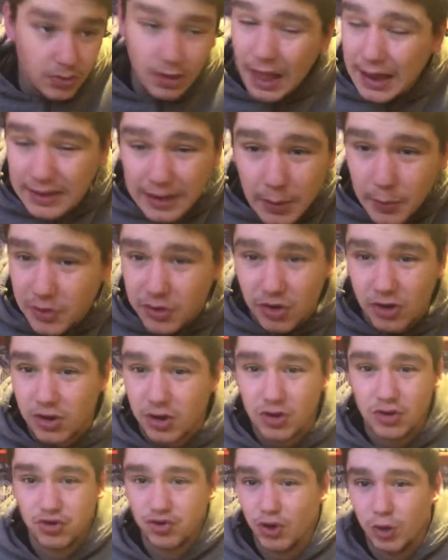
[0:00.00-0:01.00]
And yeah, we just
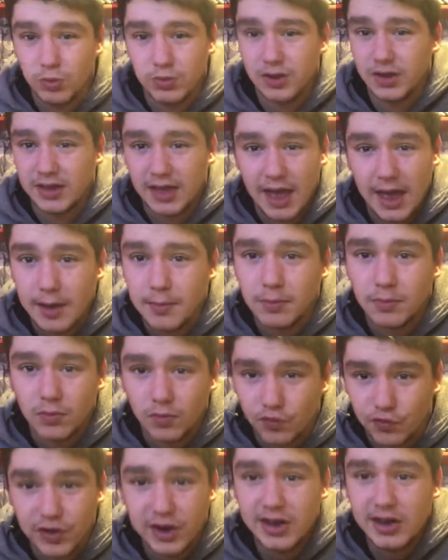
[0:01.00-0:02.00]
controlled the game
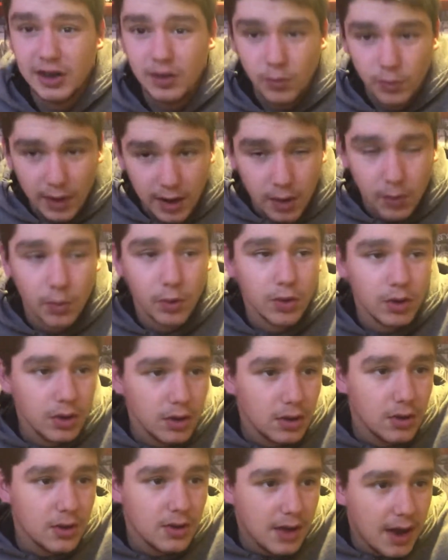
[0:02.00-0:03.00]
really well.
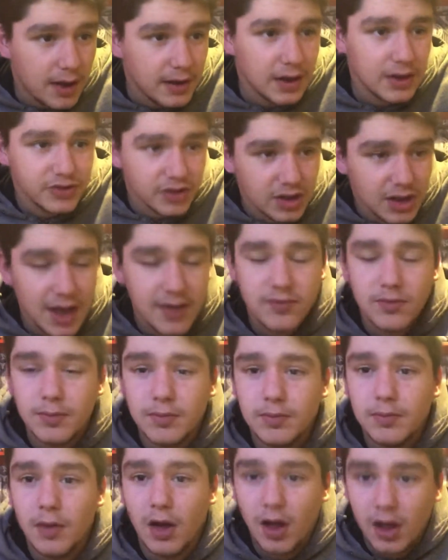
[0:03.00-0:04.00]
And that's
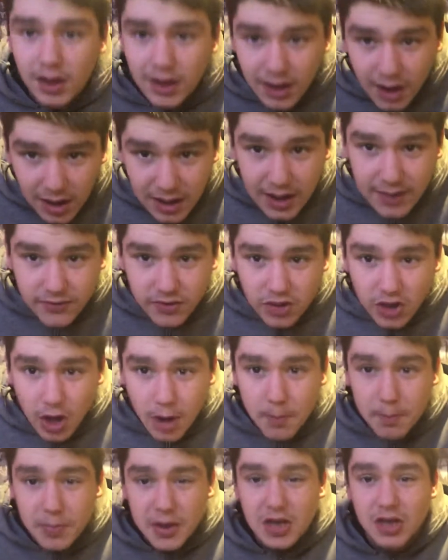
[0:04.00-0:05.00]
11
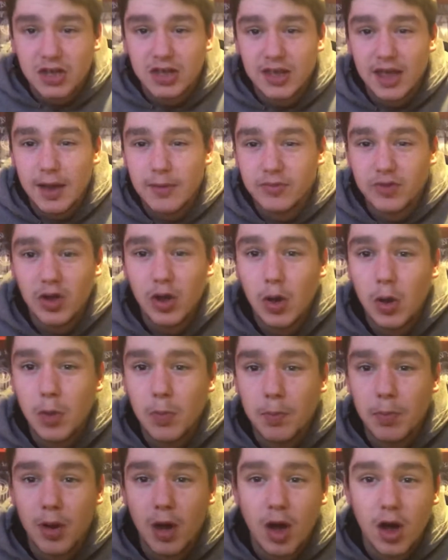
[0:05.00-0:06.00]
unbeaten games at
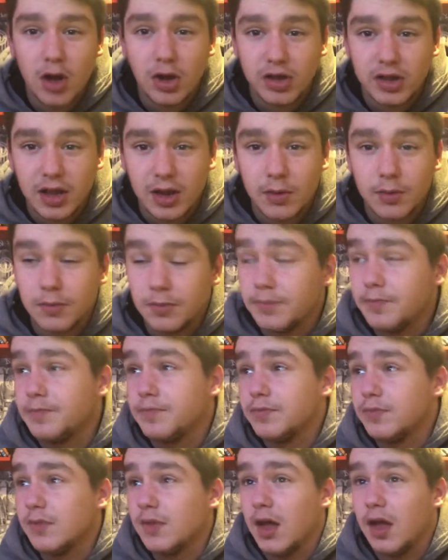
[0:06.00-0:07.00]
home park now.
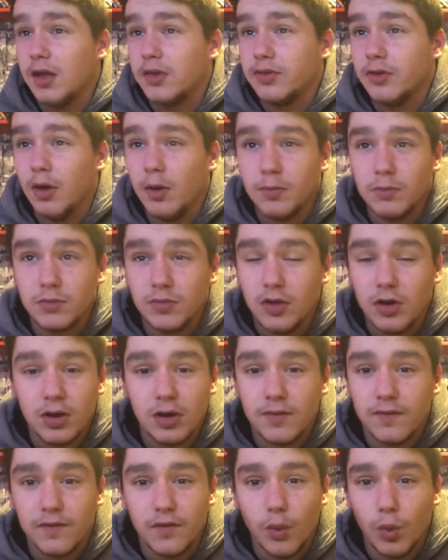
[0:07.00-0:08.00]
And I'm
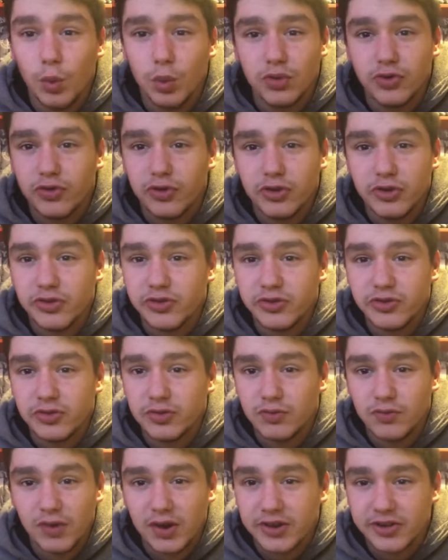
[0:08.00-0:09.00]
looking forward to this,
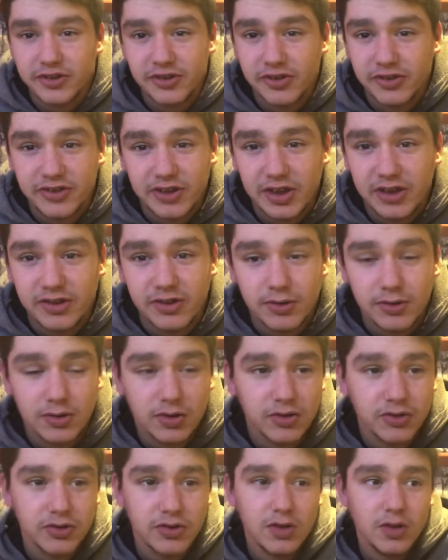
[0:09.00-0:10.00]
the rest of the season,
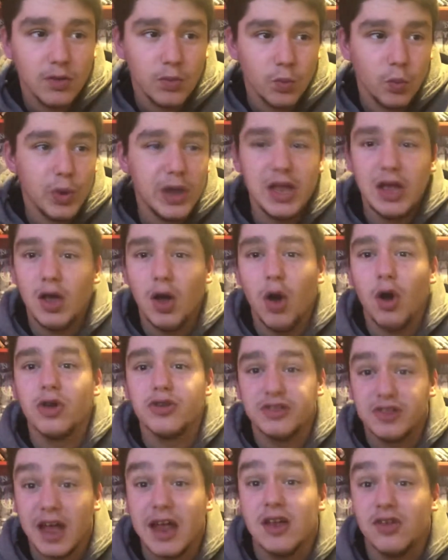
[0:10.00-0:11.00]
because we are
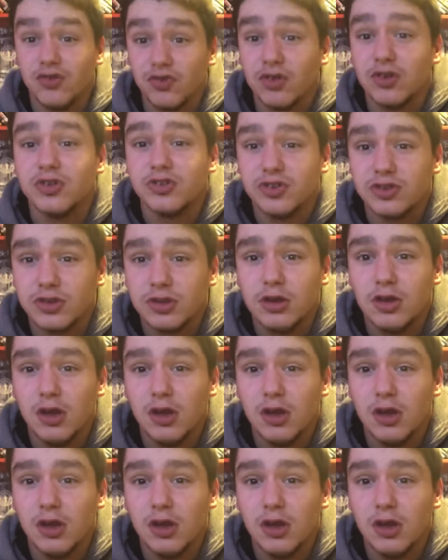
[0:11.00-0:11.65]
dangerous.